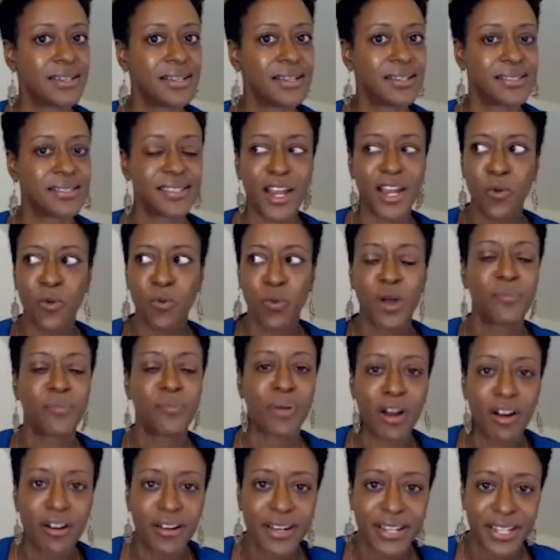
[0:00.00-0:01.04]
not a
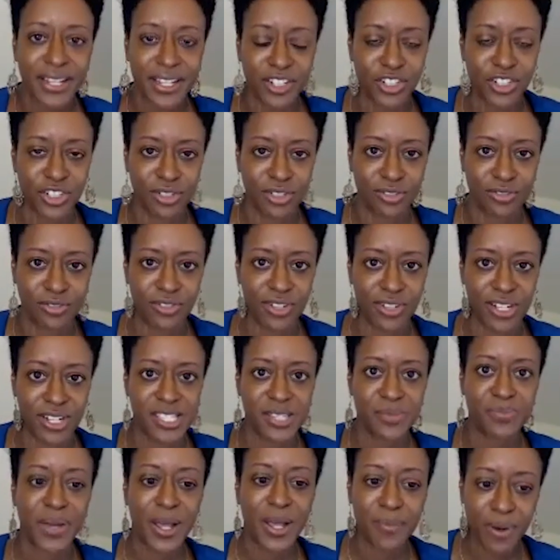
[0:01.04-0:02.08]
one-party issue. It's a
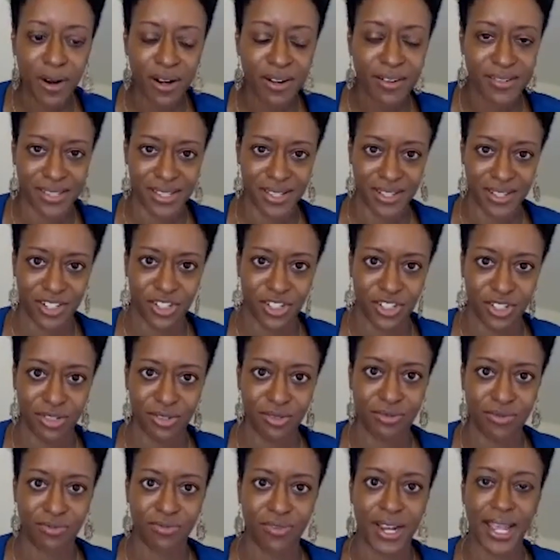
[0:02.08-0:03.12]
bipartisan issue,
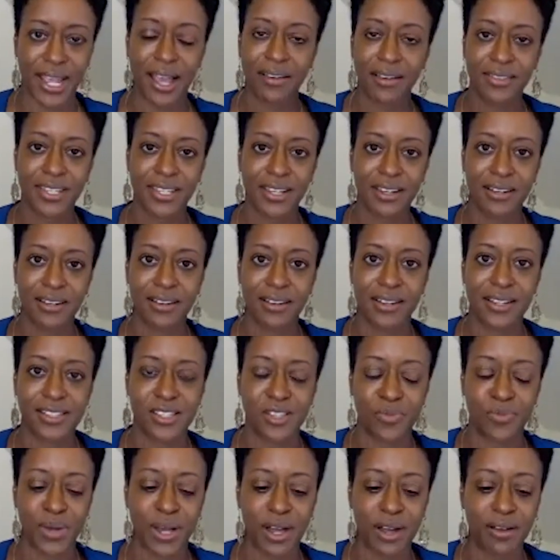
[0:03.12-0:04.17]
right? Healthcare is
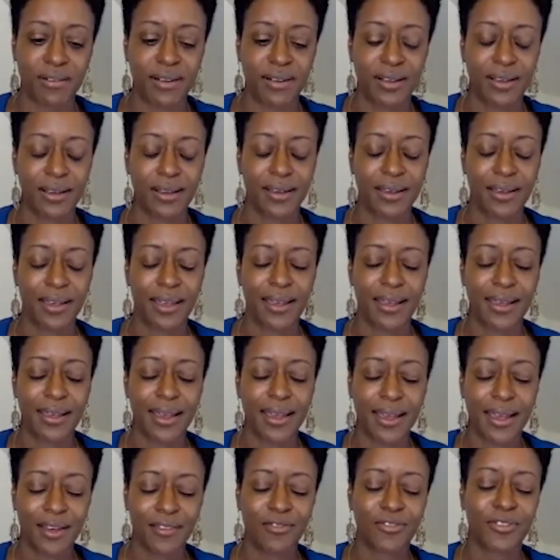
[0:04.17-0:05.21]
about
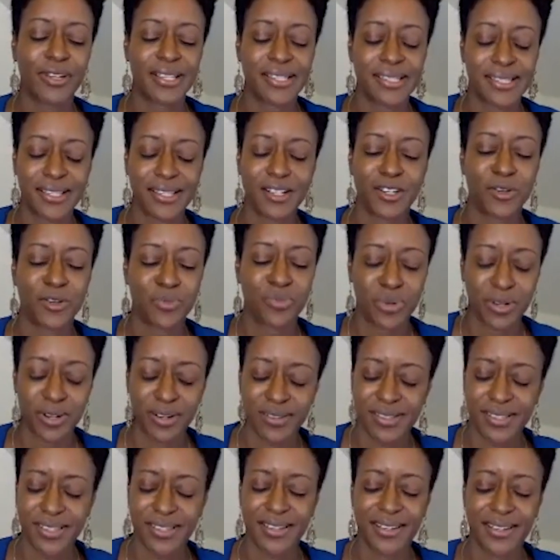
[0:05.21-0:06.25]
every single
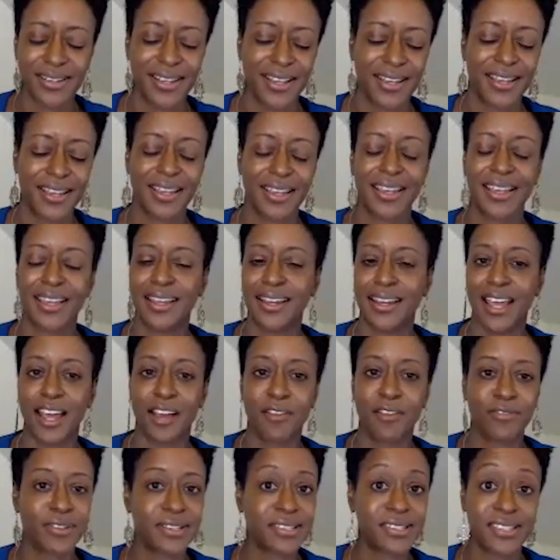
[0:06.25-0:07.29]
person in
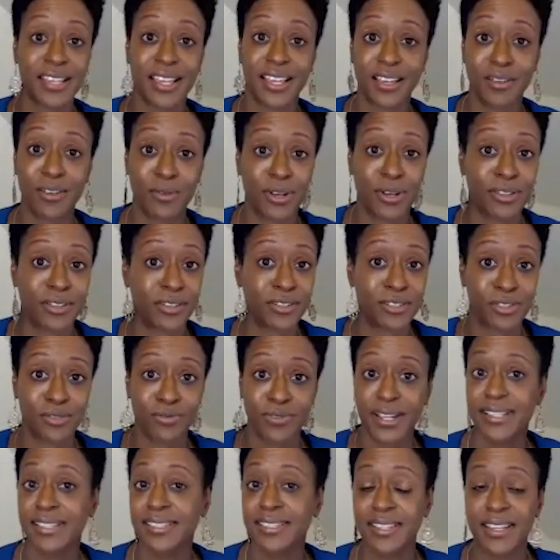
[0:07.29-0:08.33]
every state, whether it's a
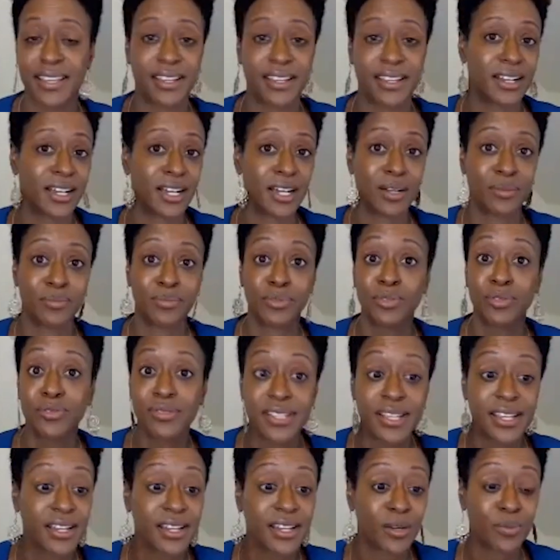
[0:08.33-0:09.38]
red state, a blue
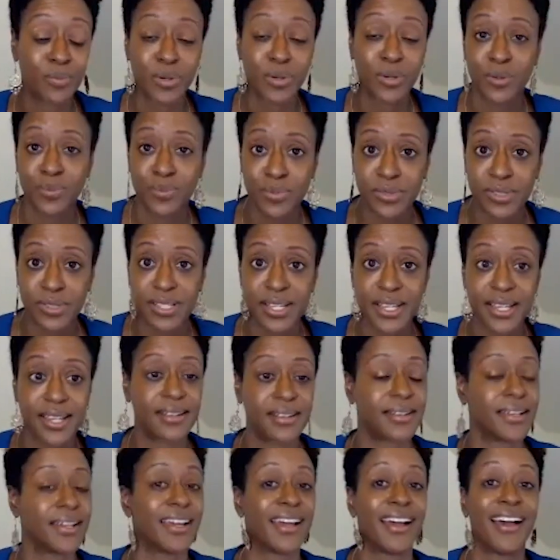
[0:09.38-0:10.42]
state, or purple
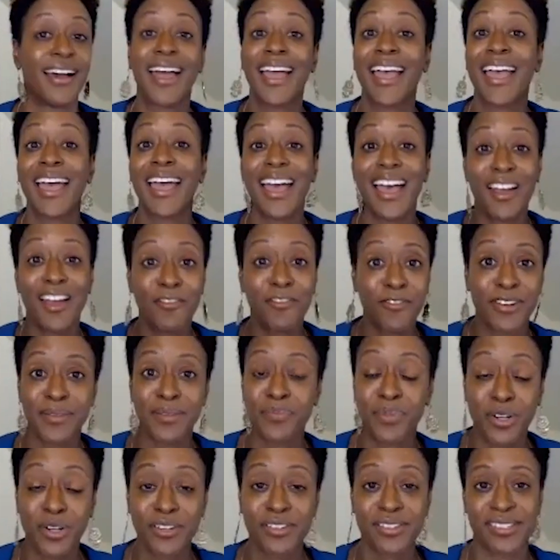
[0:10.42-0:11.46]
state. Every
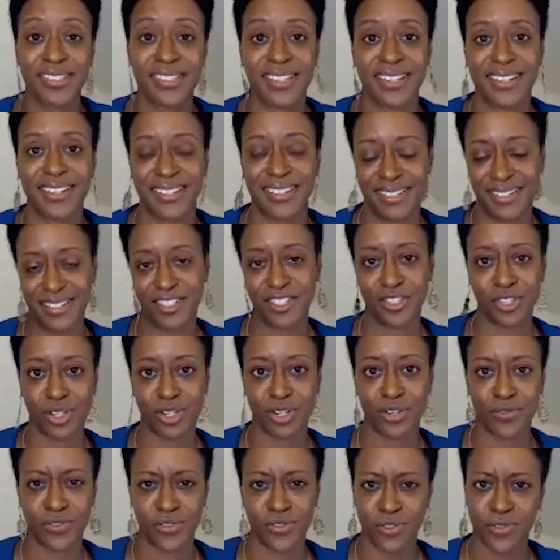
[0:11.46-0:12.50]
person
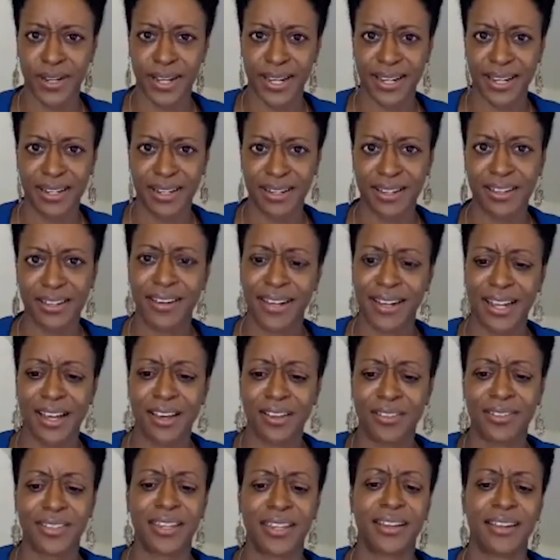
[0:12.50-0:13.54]
deserves great
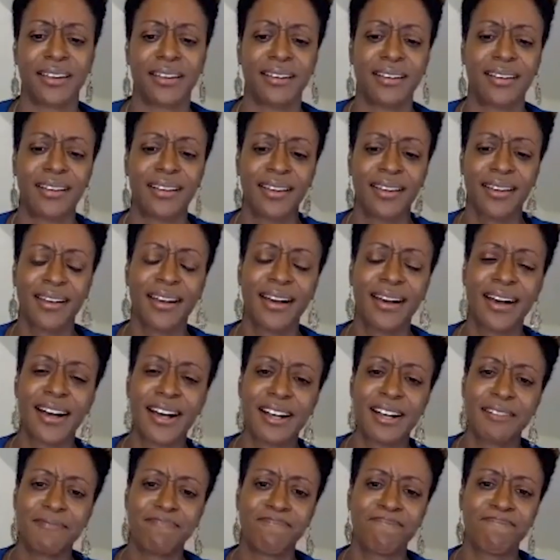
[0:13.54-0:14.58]
healthcare.
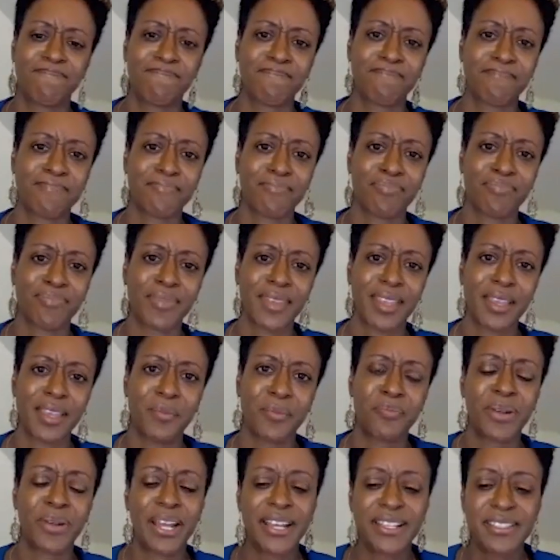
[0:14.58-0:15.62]

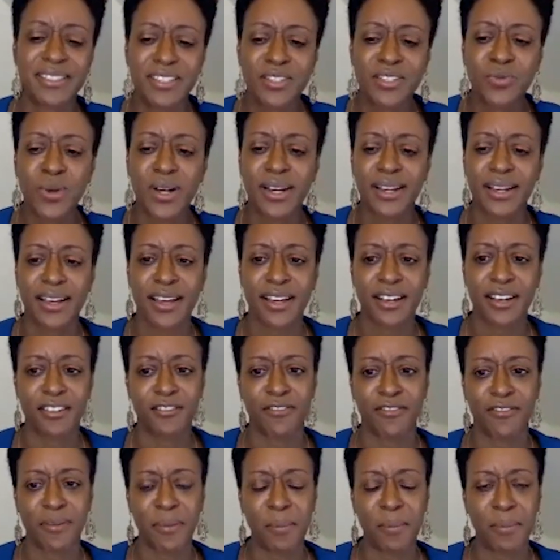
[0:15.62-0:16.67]
But I did want to kind of
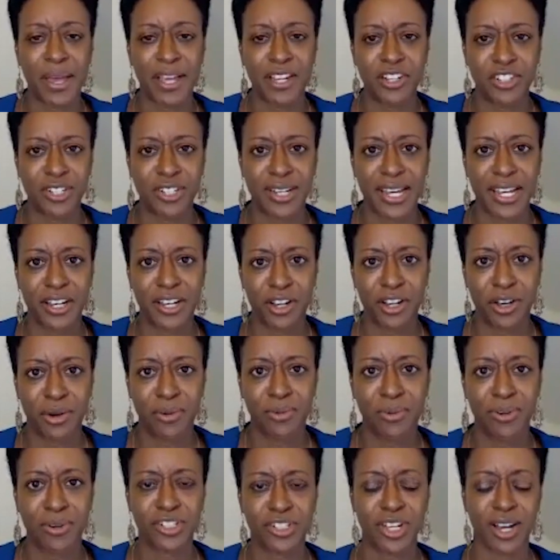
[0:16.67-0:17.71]
mention, I know
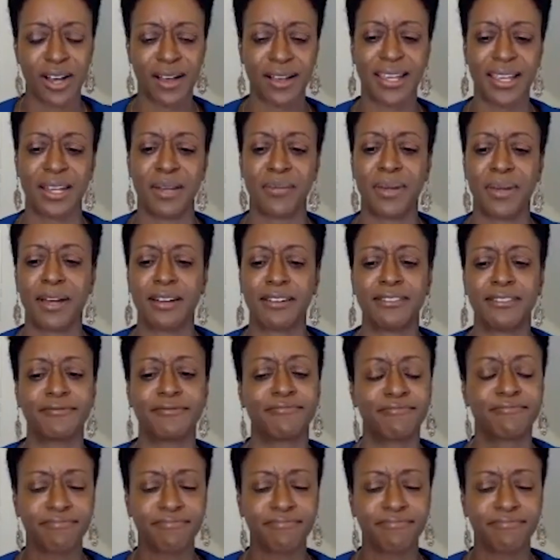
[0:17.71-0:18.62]
we're talking about